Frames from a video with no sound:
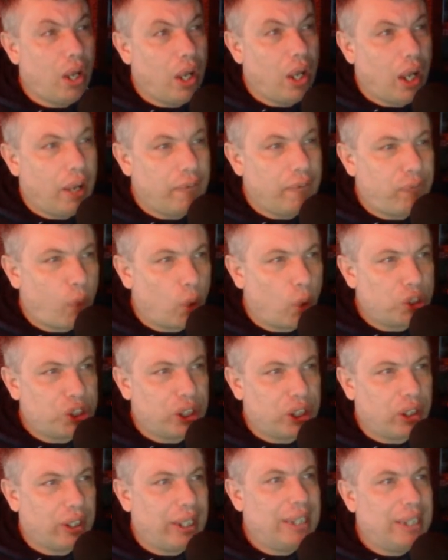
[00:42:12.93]

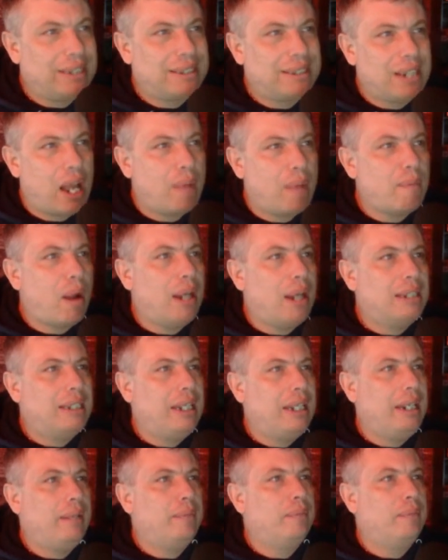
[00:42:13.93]
Unfortunately, it's not my
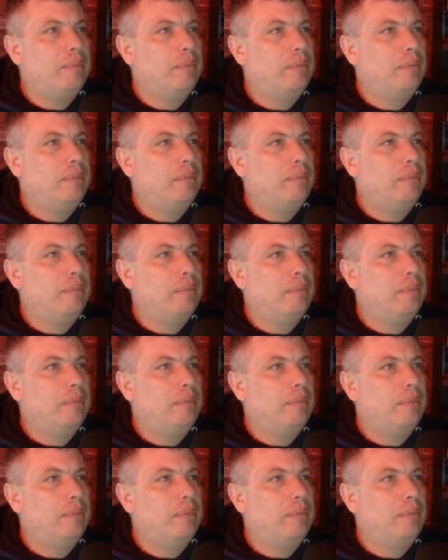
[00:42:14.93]
team.